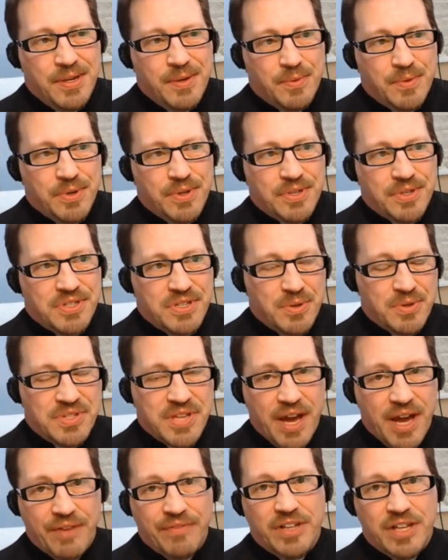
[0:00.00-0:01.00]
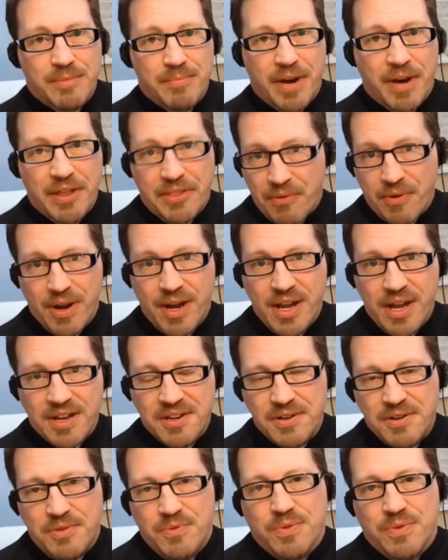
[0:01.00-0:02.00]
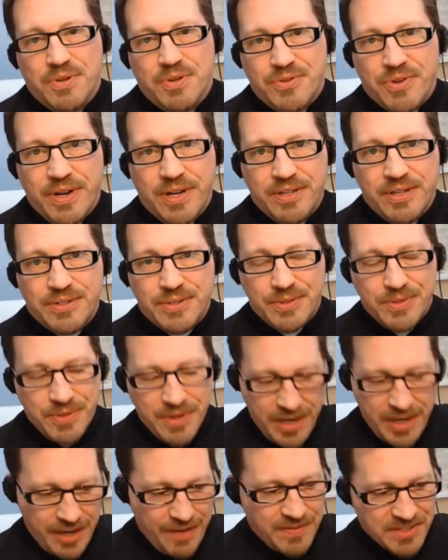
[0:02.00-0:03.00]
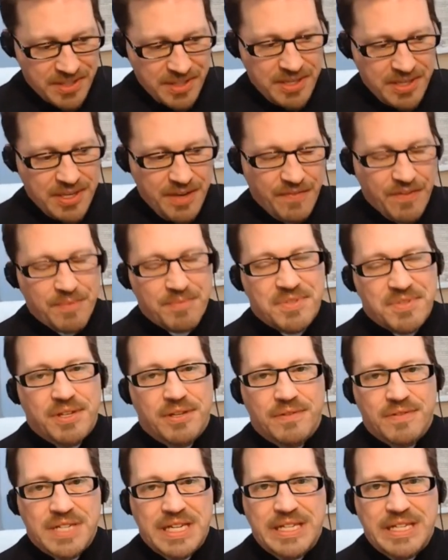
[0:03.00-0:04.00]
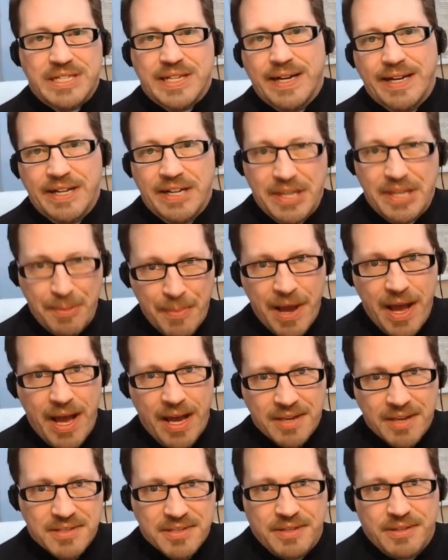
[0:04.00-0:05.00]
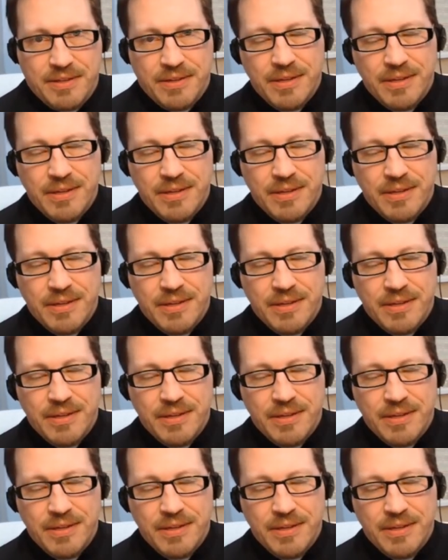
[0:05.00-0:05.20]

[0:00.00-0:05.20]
was used heavily by the Reich, who were trying to obviously give themselves a tie to the past